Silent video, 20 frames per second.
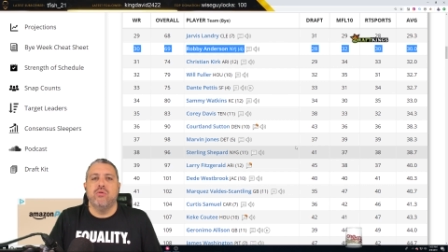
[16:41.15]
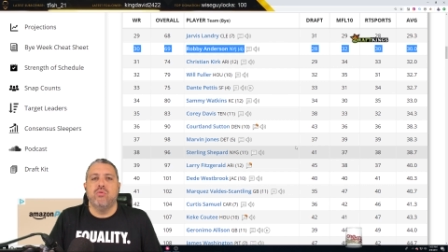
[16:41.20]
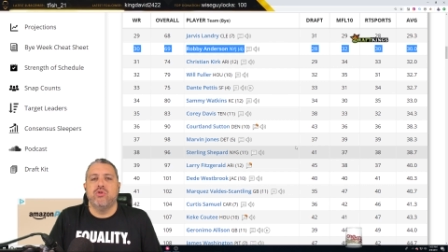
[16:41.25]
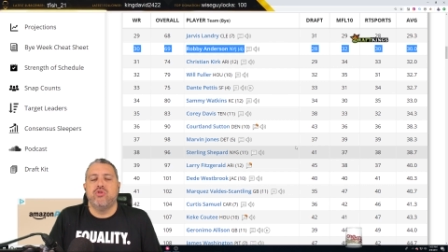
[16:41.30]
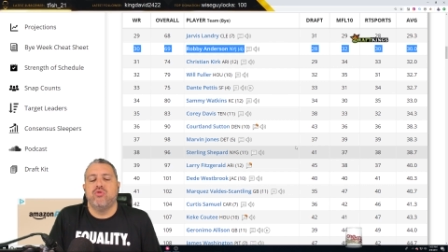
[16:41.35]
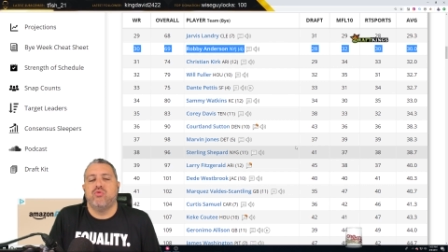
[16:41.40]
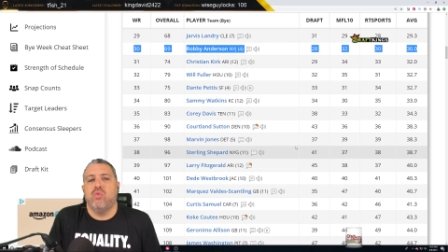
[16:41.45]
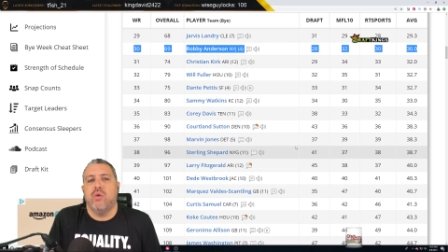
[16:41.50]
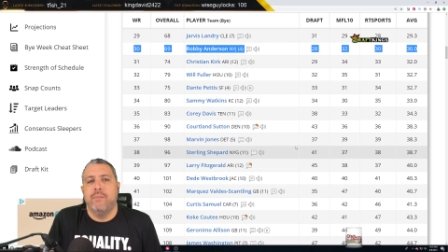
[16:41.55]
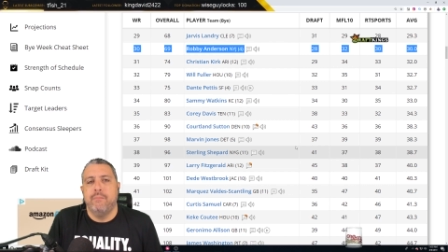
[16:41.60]
which
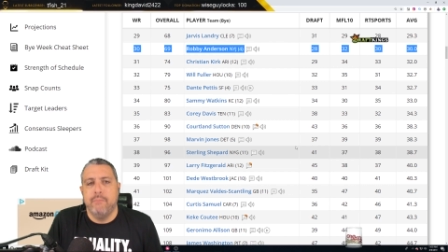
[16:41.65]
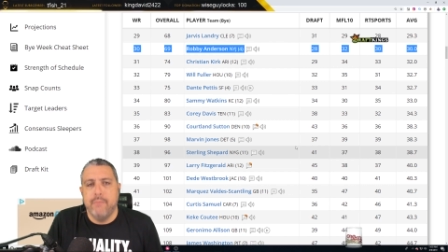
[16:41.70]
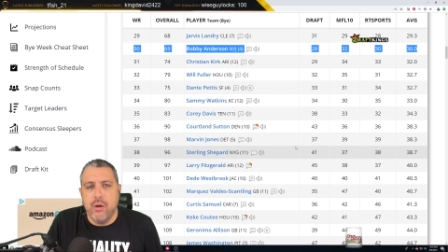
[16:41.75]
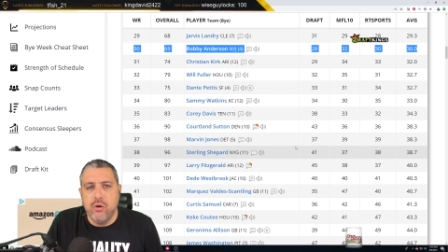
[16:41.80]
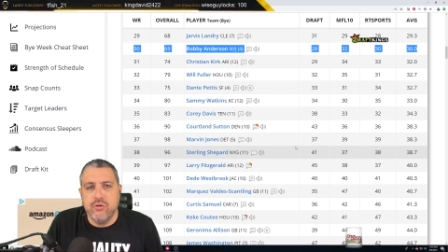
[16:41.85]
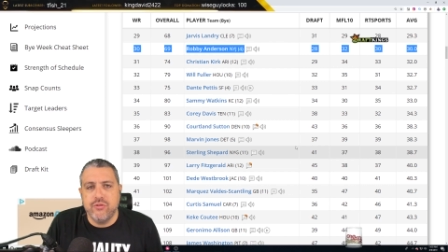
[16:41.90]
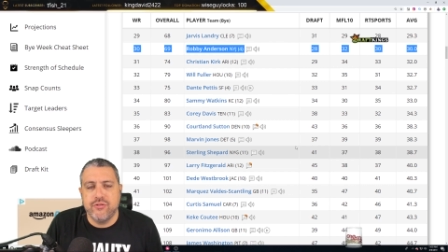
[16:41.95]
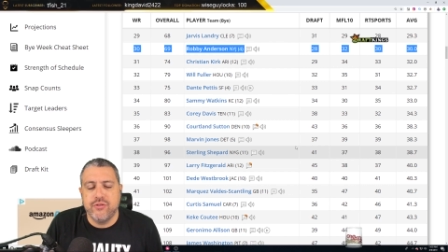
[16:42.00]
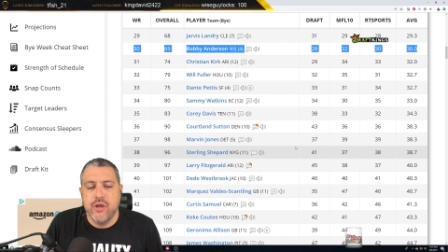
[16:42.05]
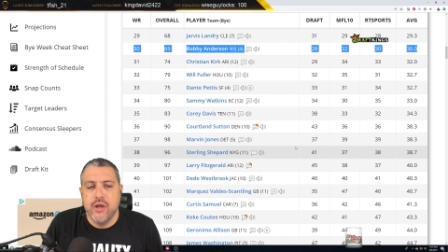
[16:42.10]
is where
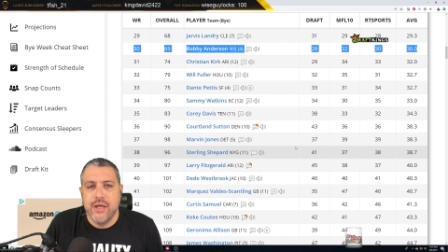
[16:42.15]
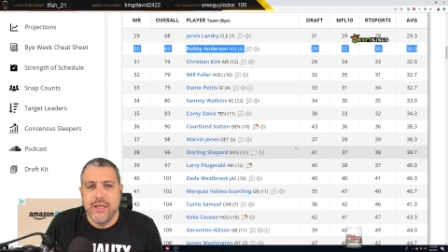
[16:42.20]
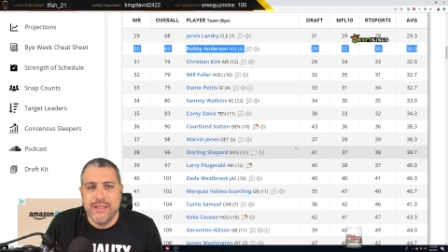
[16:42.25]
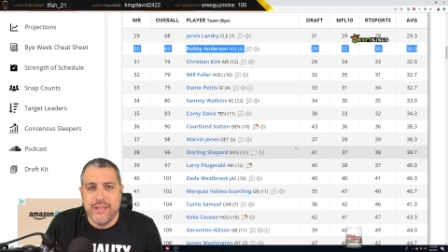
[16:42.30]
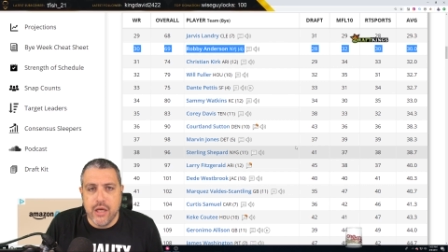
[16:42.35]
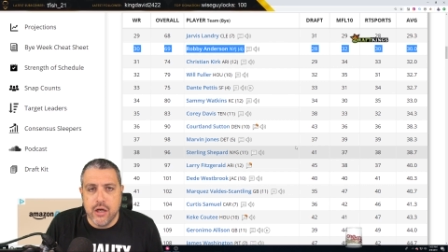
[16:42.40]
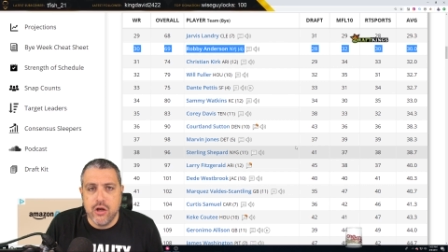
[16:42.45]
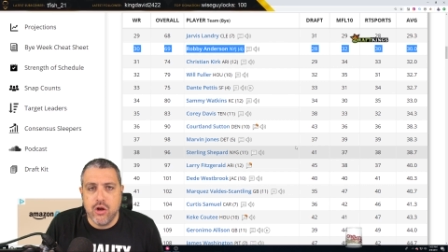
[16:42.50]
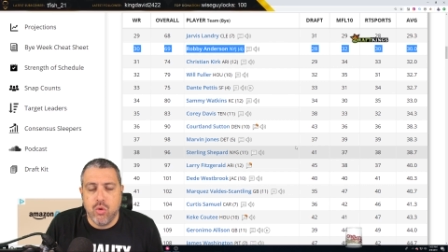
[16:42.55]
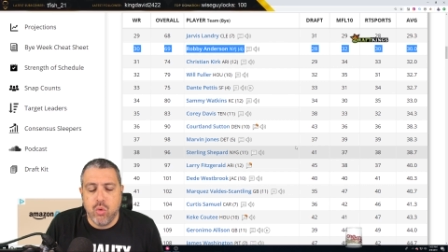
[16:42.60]
most
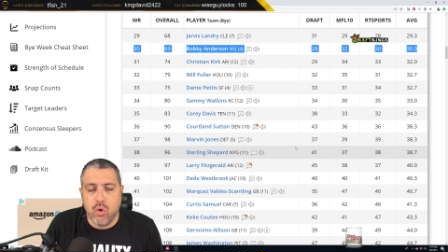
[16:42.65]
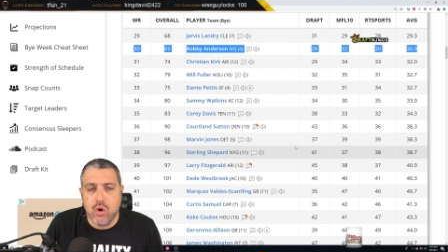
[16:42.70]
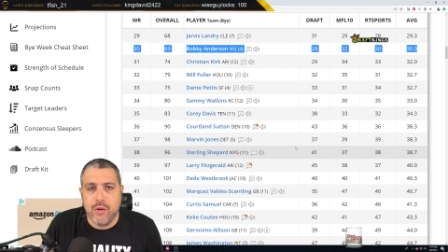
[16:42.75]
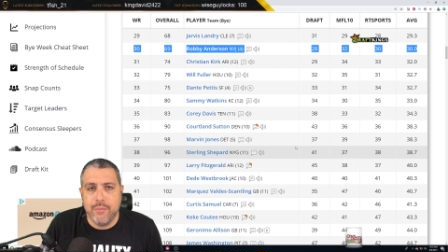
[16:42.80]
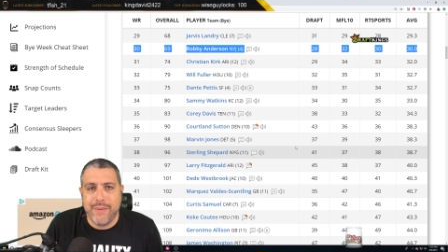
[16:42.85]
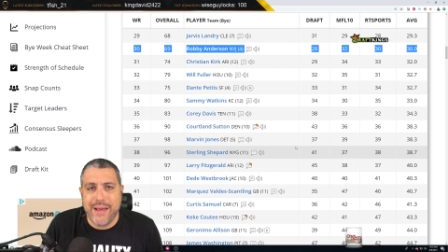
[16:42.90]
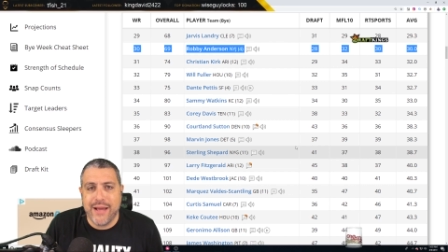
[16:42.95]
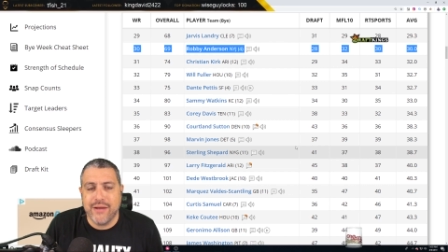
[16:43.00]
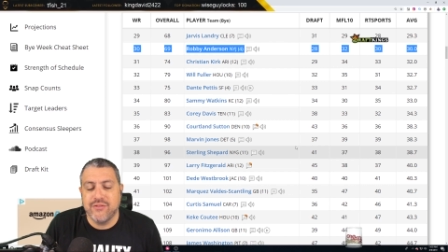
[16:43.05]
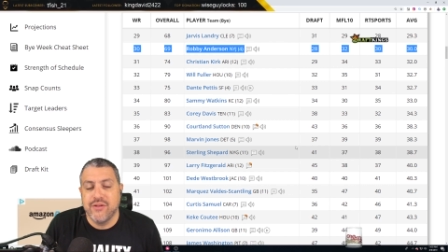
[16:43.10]
young
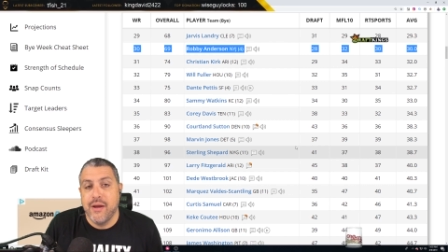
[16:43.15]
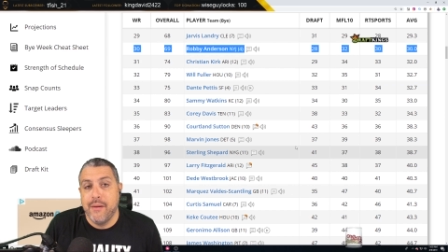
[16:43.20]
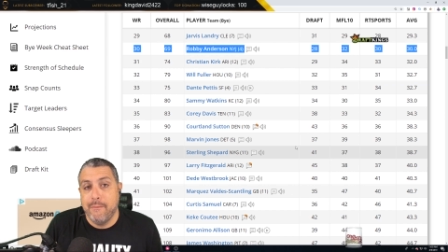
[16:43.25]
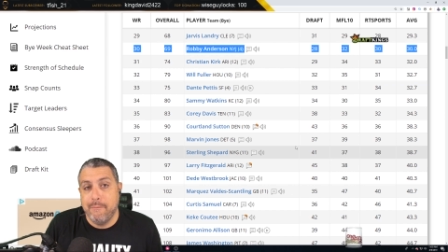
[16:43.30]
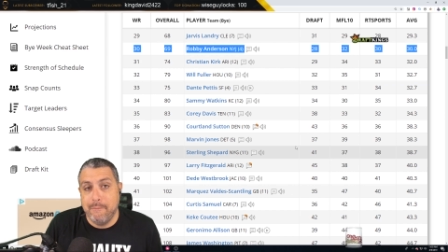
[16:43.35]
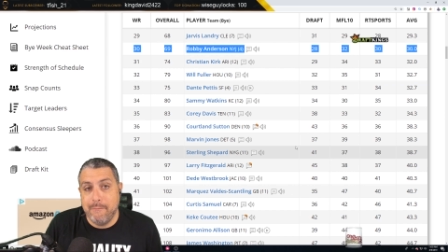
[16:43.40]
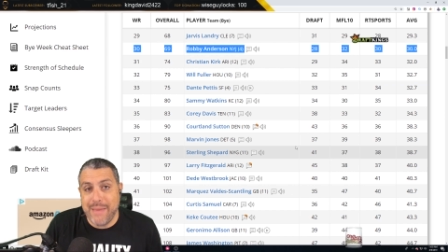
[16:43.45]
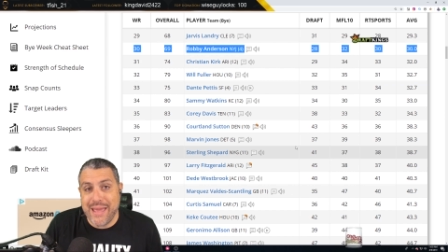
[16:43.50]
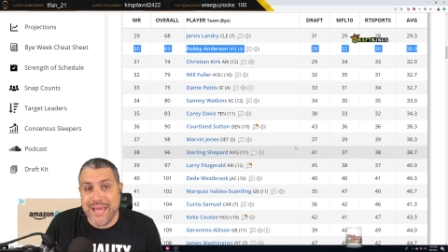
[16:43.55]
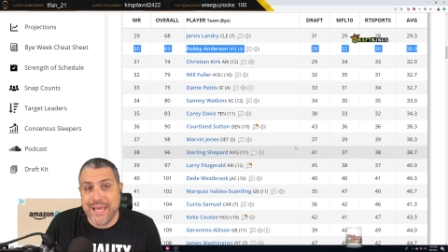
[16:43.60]
quarterbacks
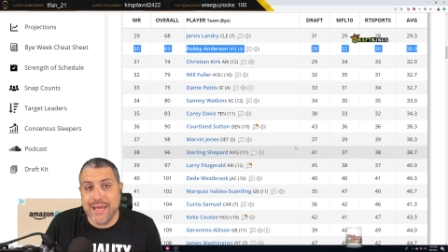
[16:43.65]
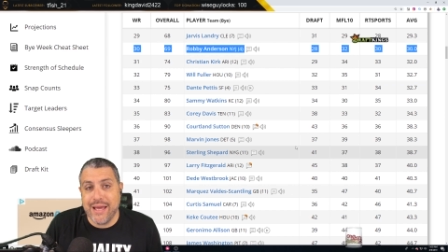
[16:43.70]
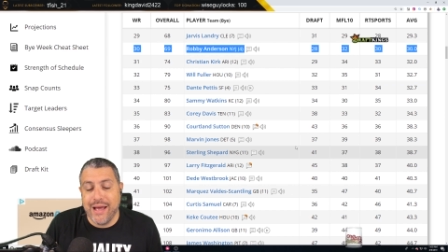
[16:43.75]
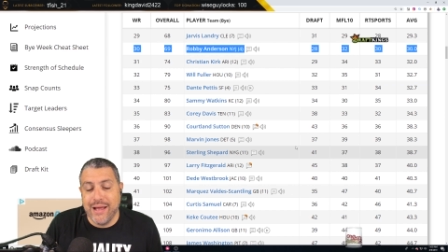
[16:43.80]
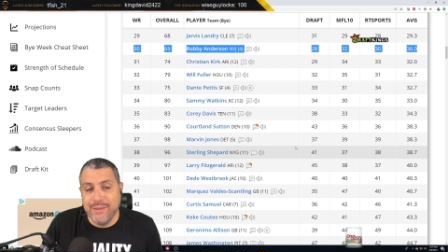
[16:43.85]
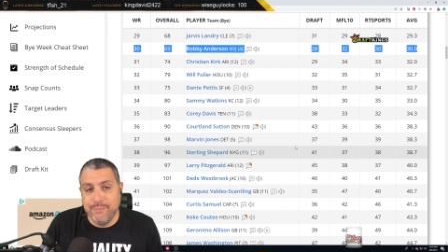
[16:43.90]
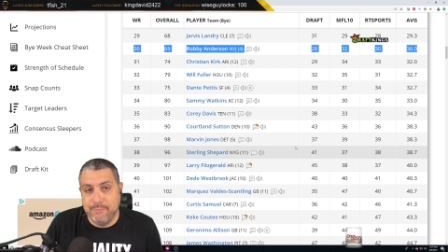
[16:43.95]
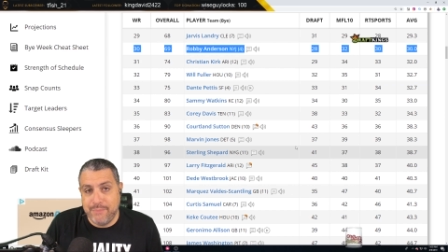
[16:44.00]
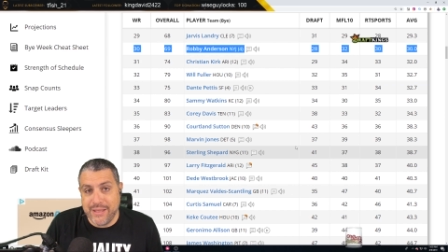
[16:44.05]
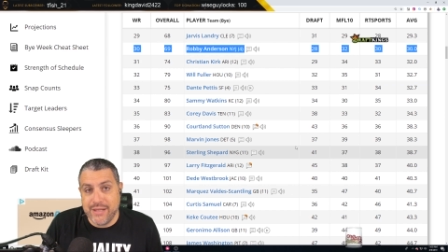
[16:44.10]
make
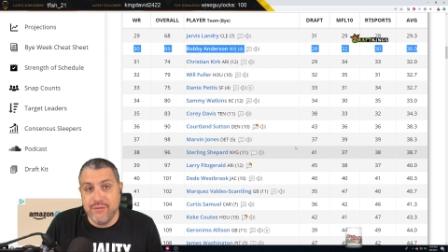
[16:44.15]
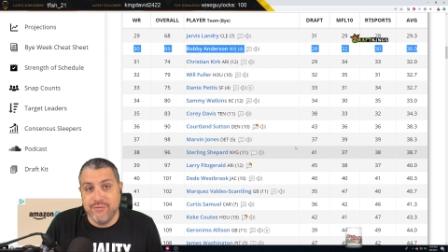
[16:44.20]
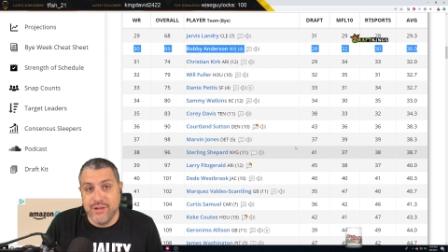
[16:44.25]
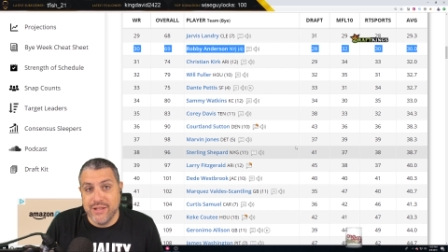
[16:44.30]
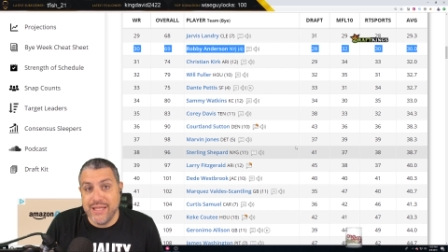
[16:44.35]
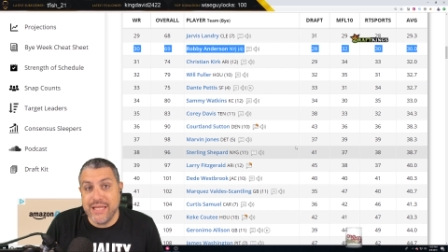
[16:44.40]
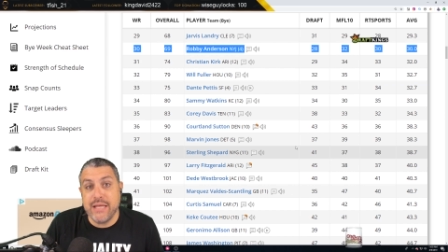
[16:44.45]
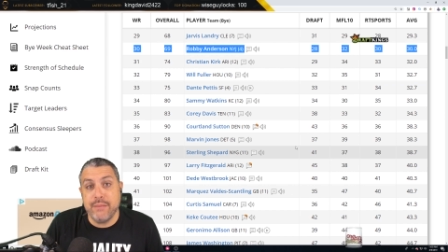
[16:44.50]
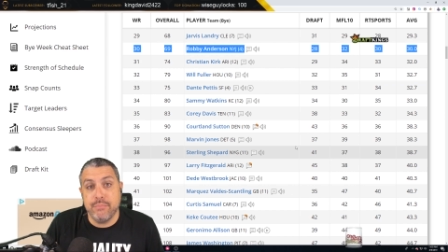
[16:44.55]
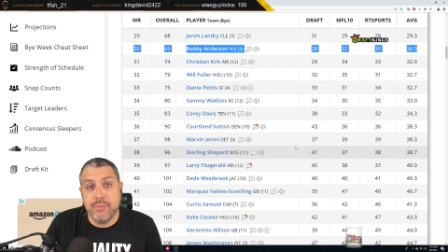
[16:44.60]
a bit of a
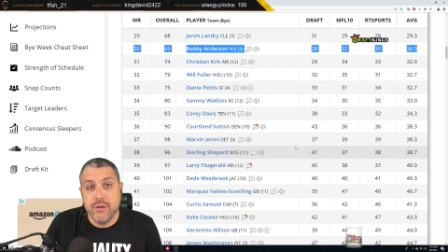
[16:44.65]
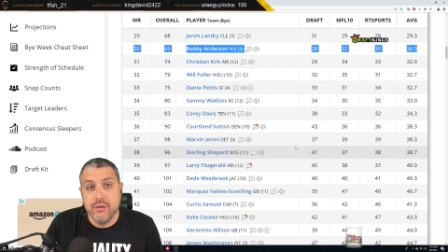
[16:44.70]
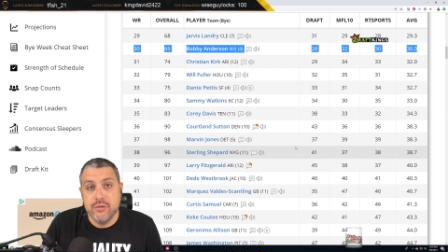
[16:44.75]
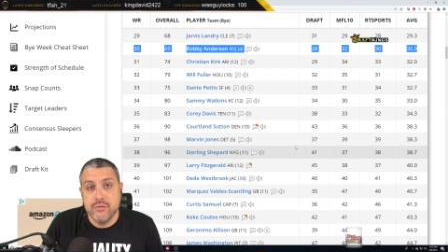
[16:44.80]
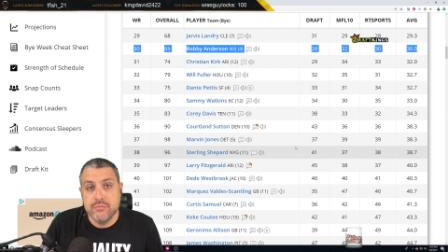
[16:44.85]
leap.